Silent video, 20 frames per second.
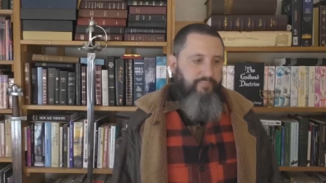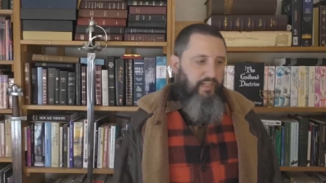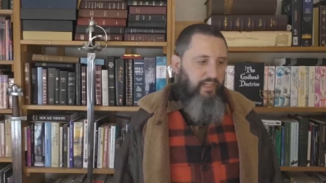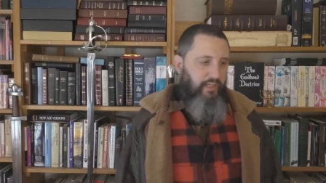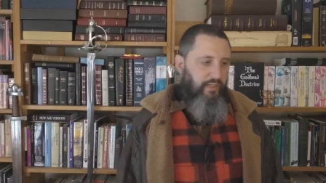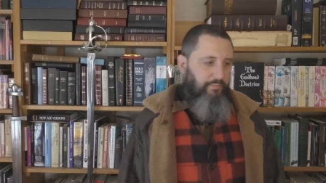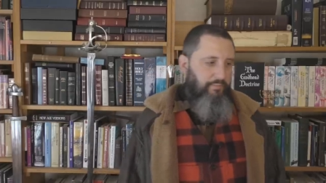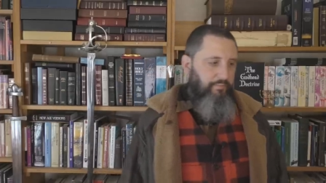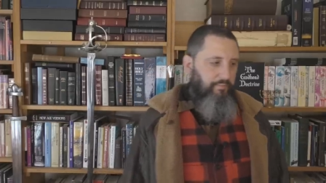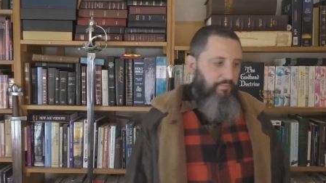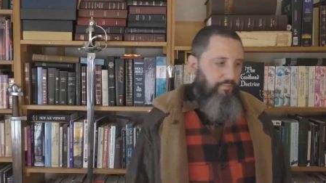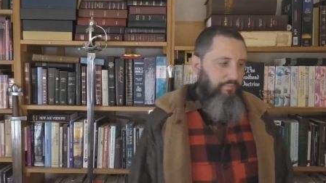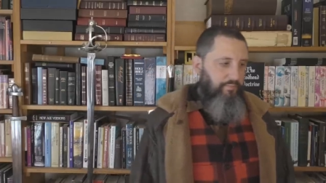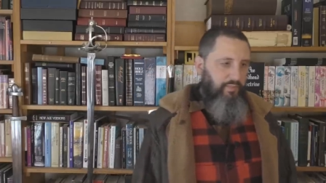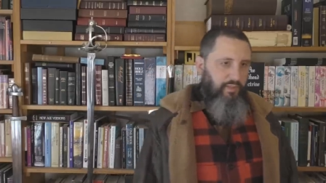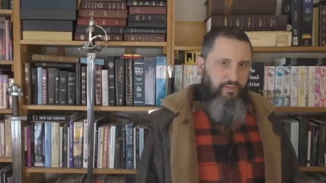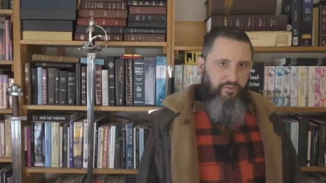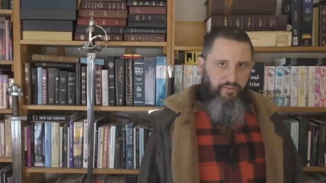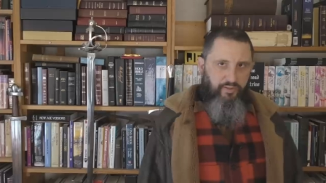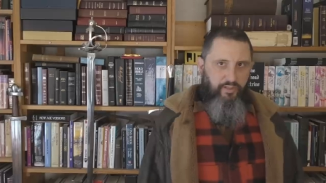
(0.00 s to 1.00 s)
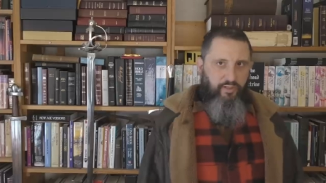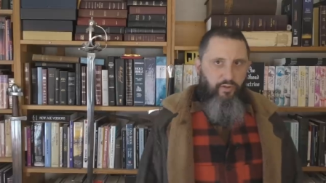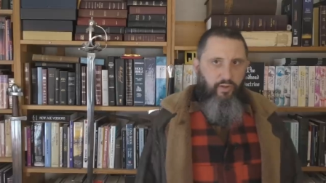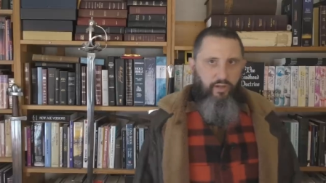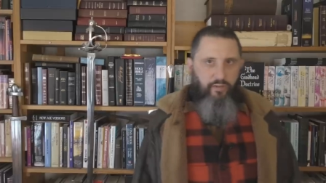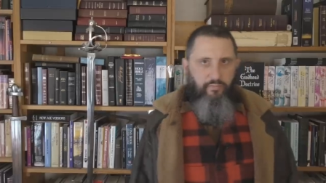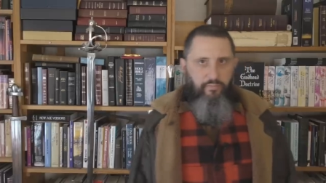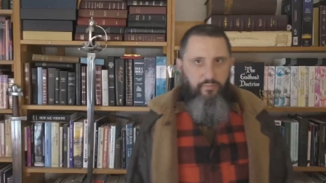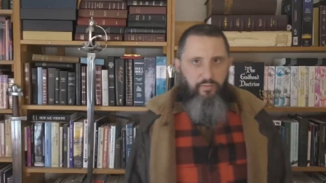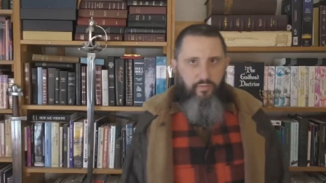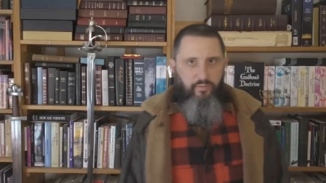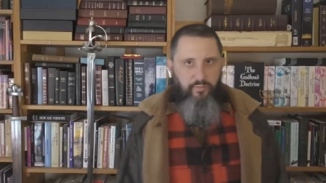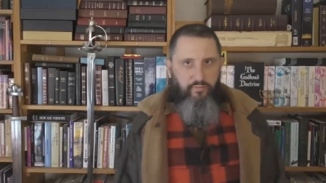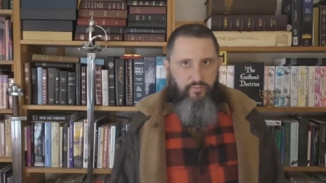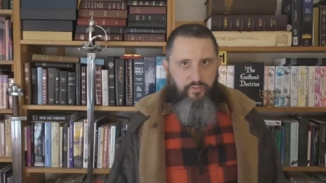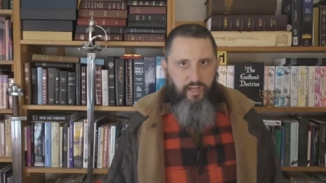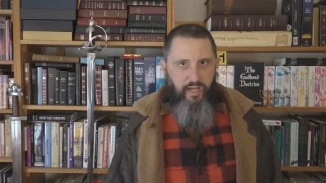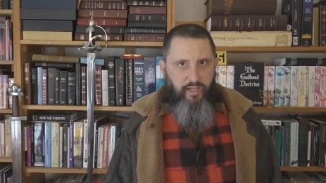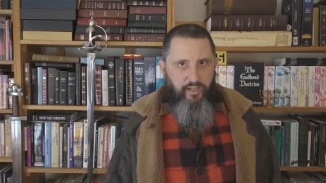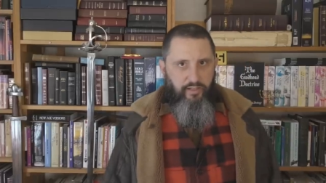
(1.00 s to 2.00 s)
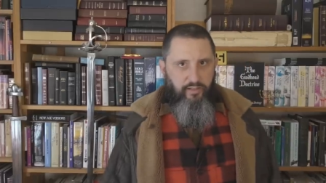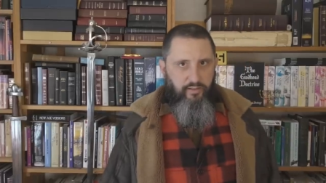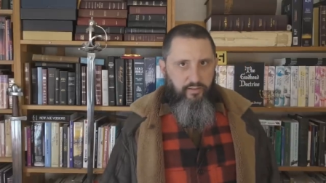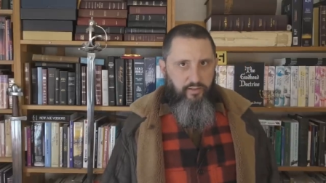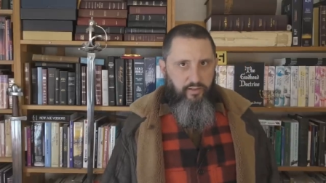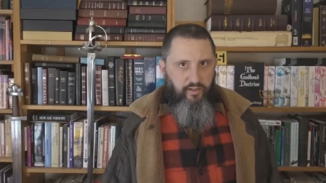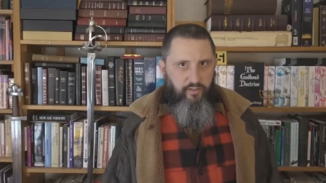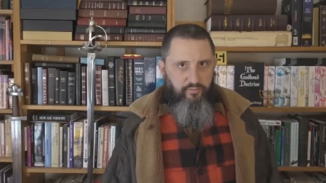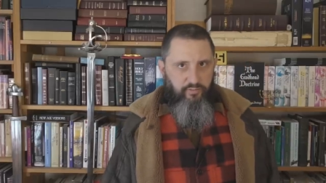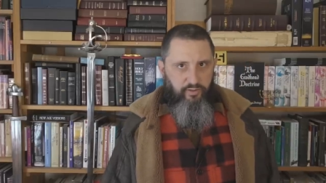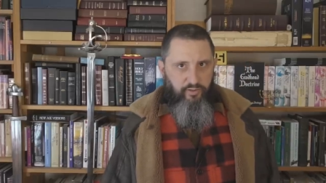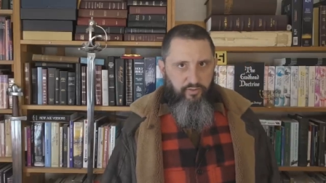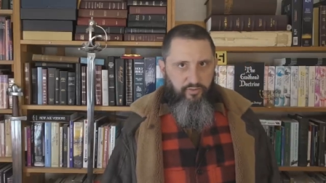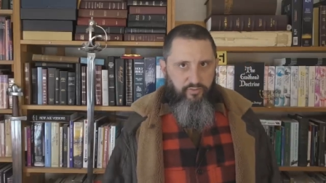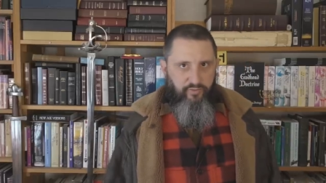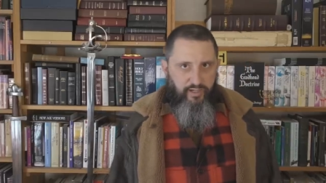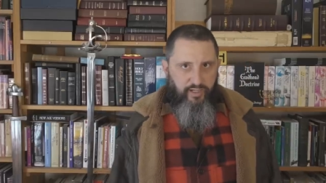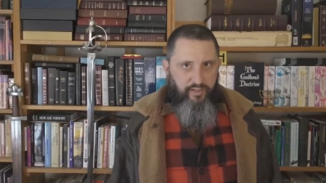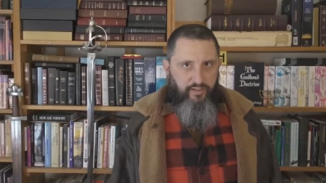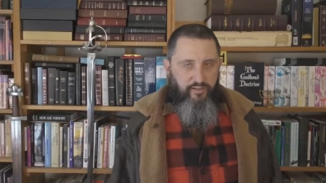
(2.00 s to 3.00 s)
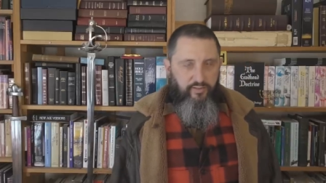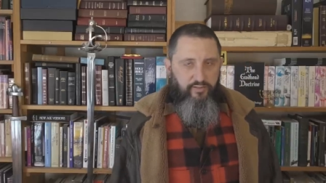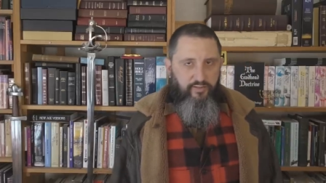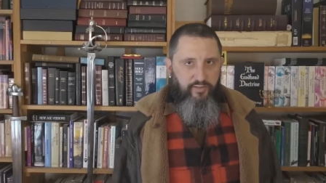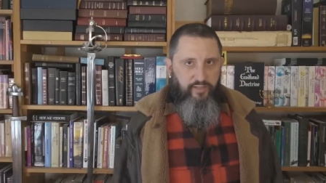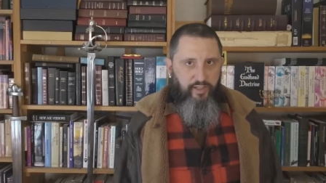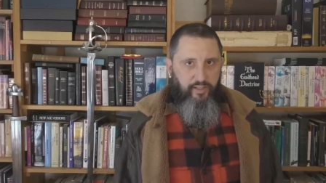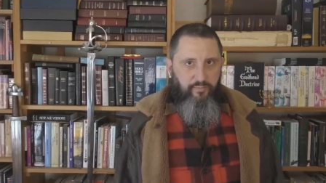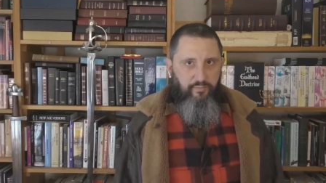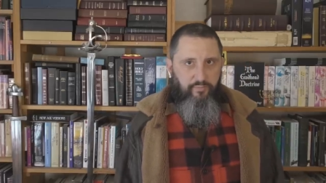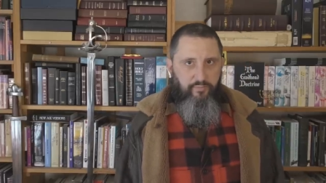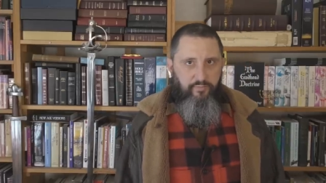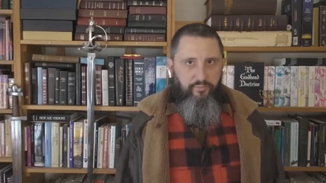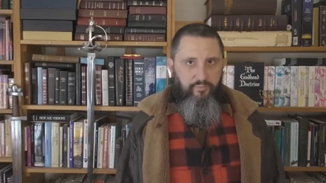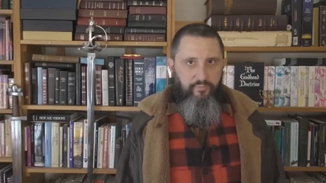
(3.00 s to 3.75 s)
um, because they know I'm not a real threat to them.